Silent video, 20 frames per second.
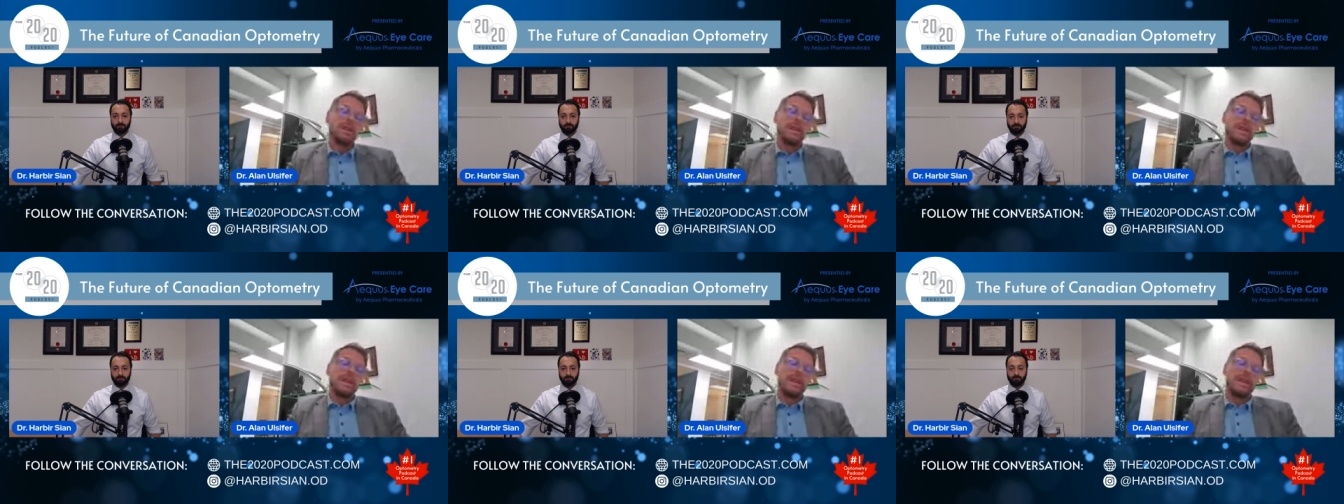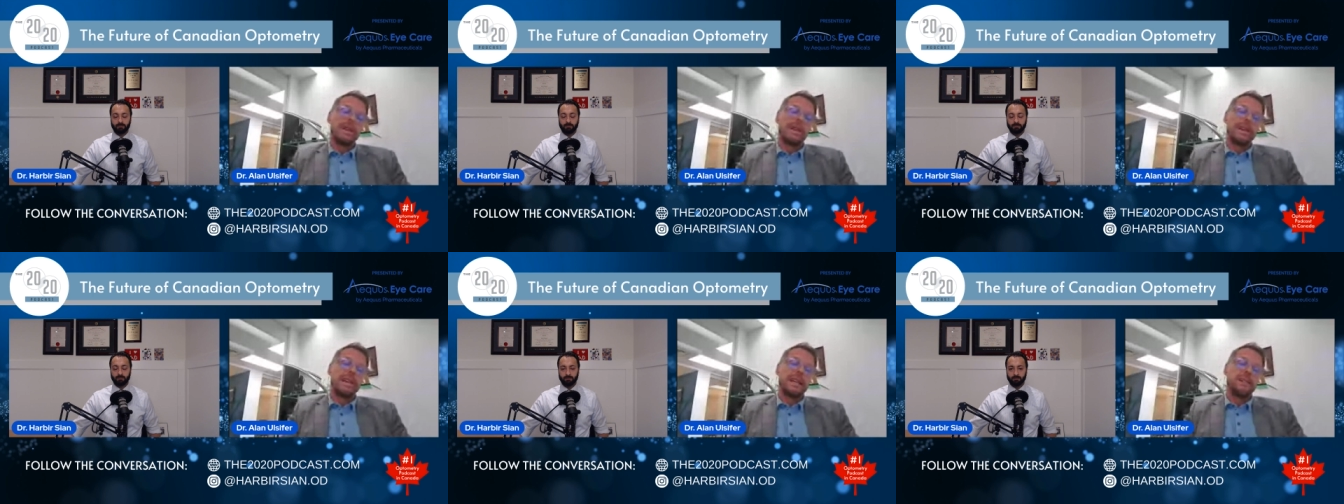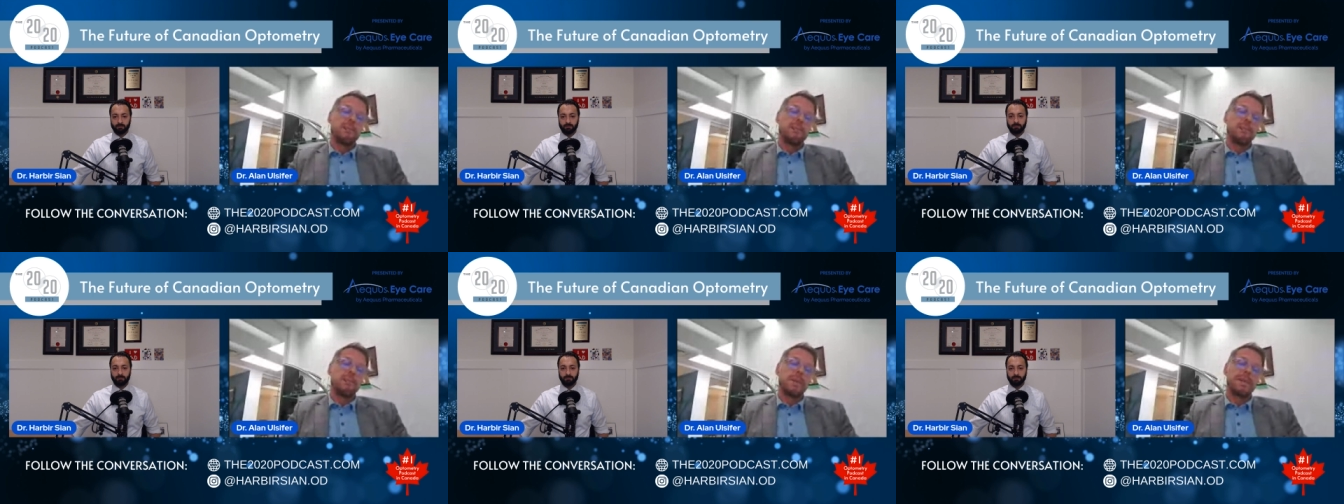and
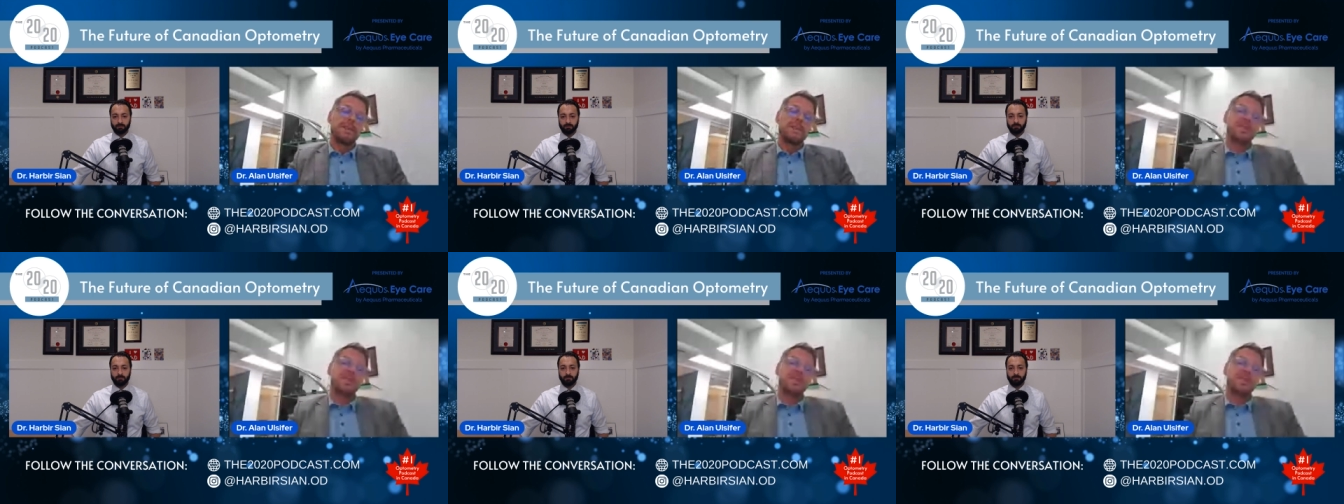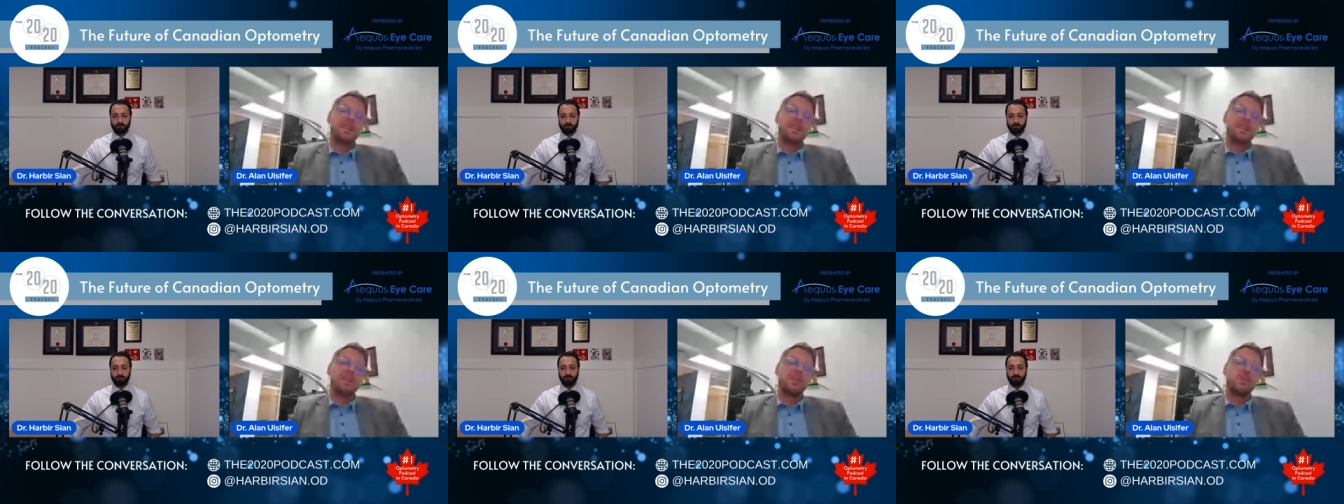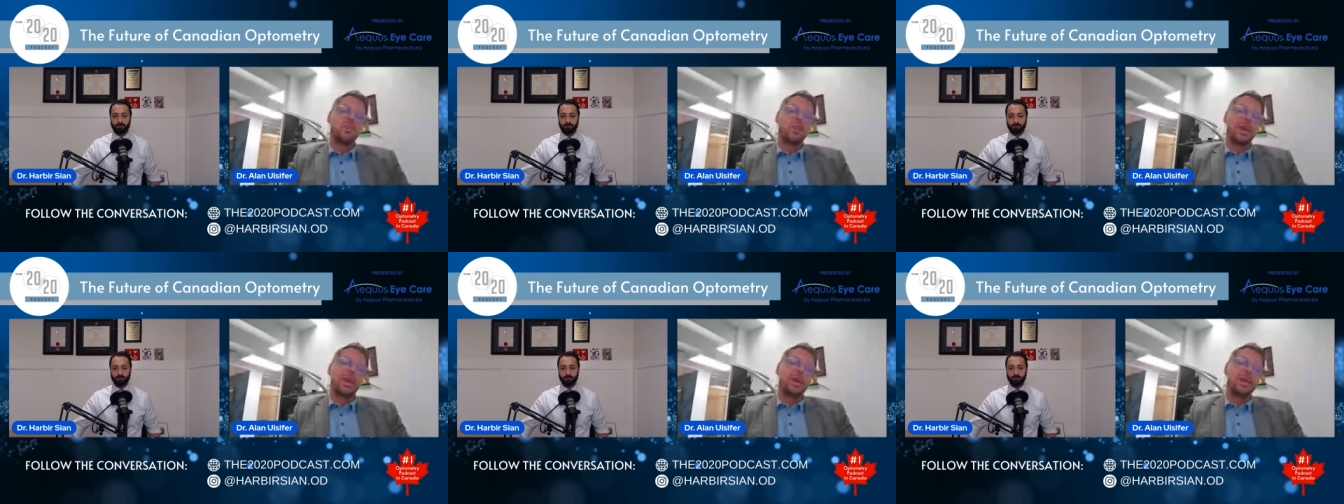be said in
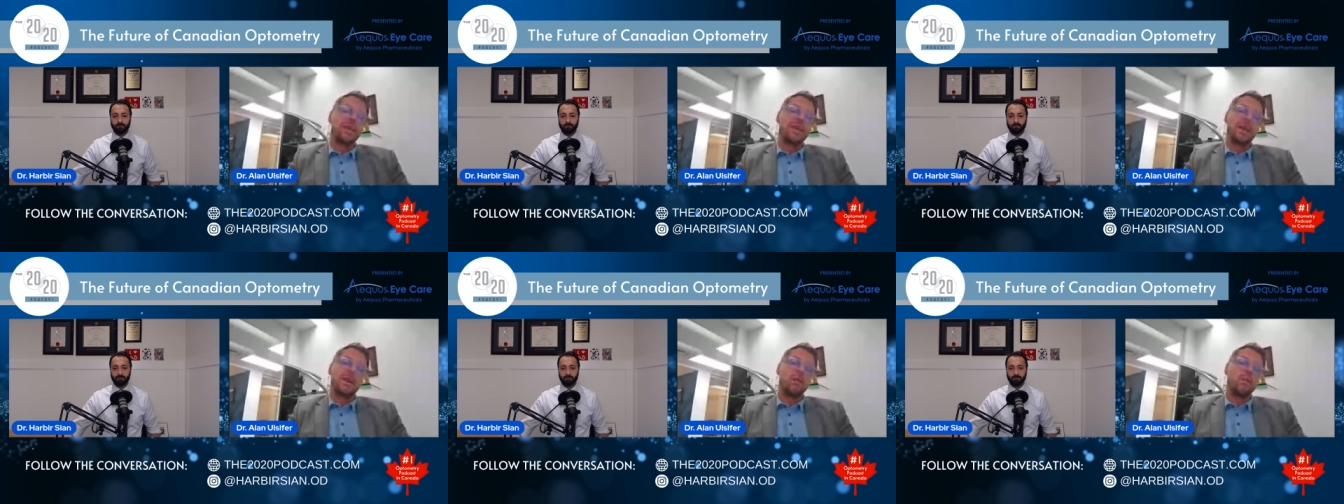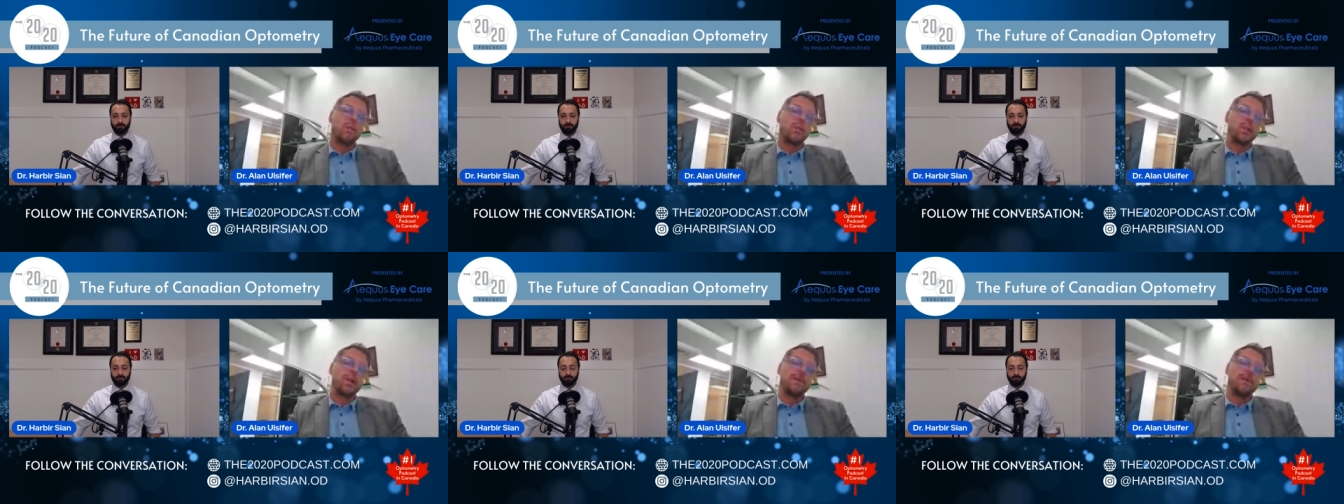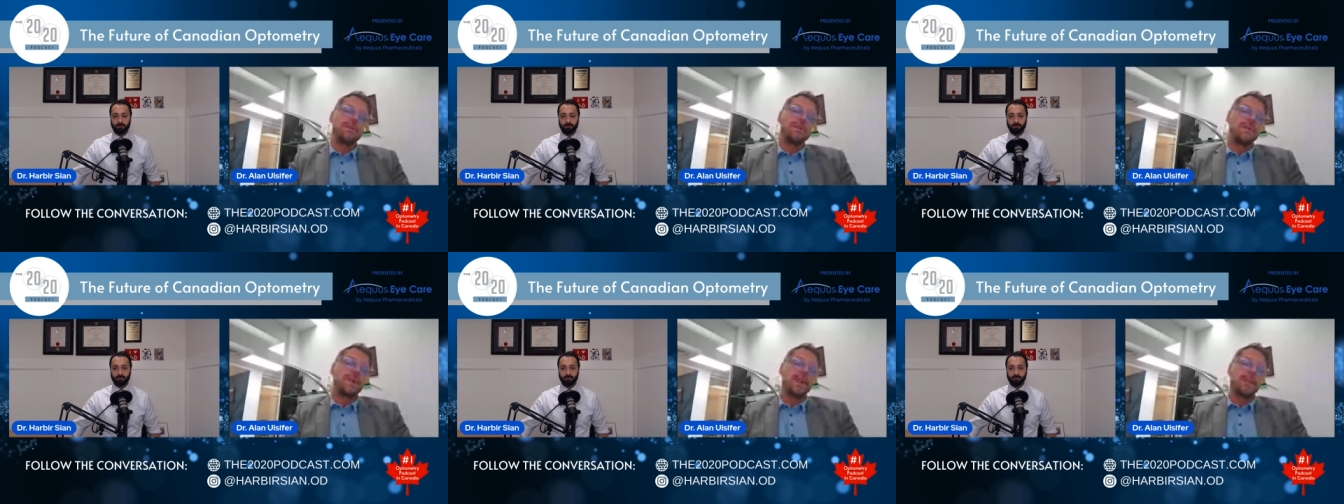a way that
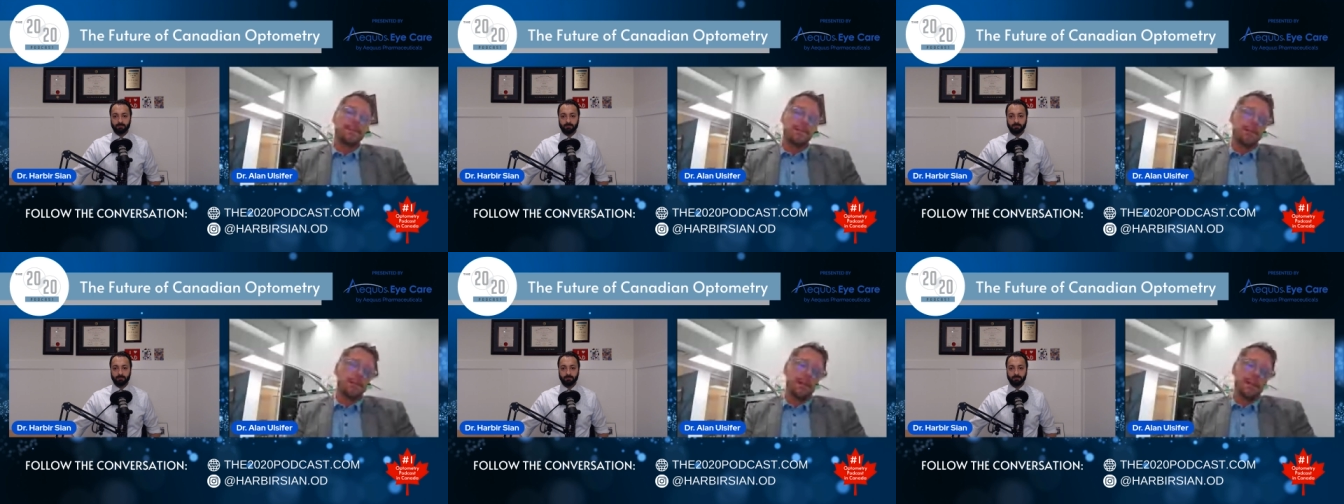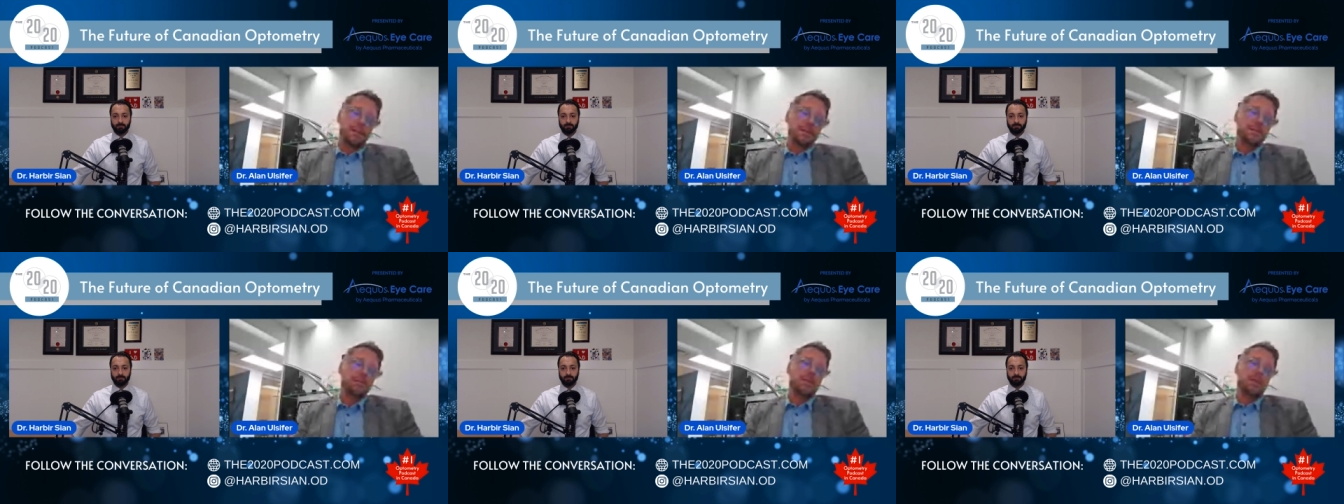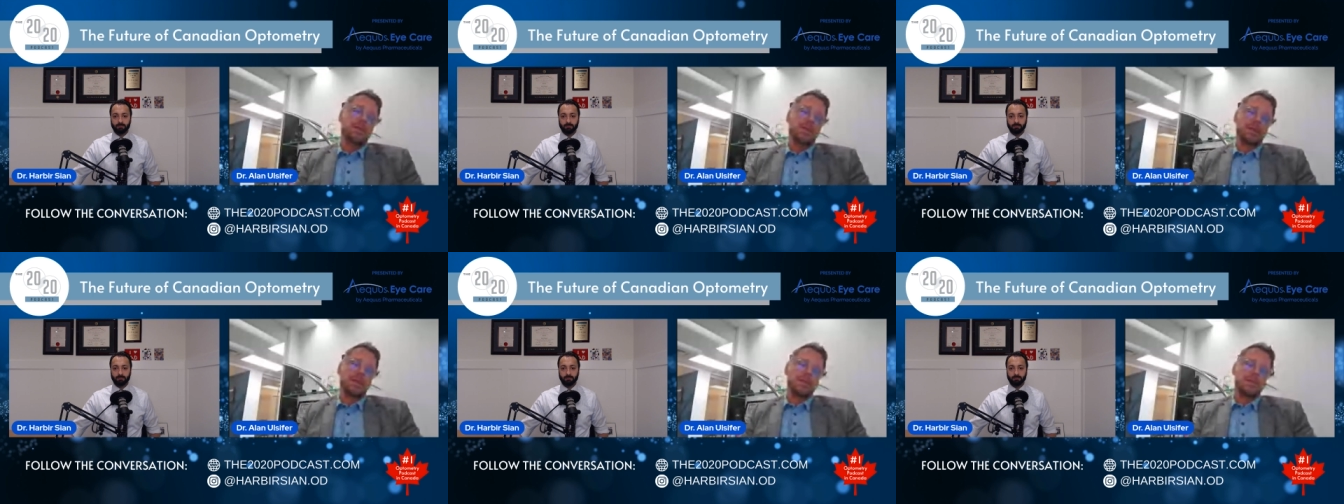we've never
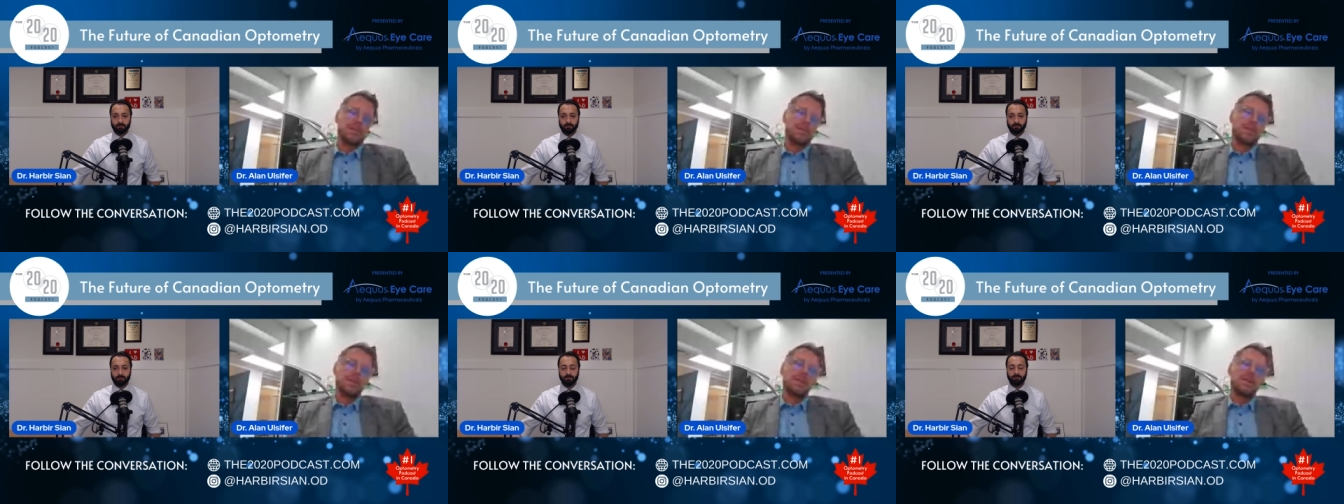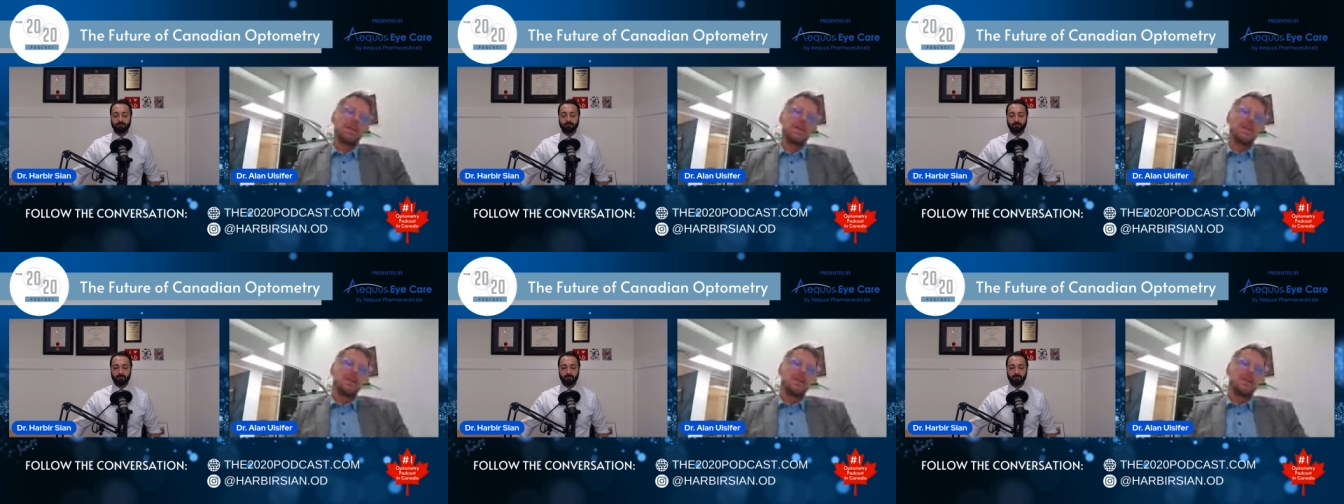experienced.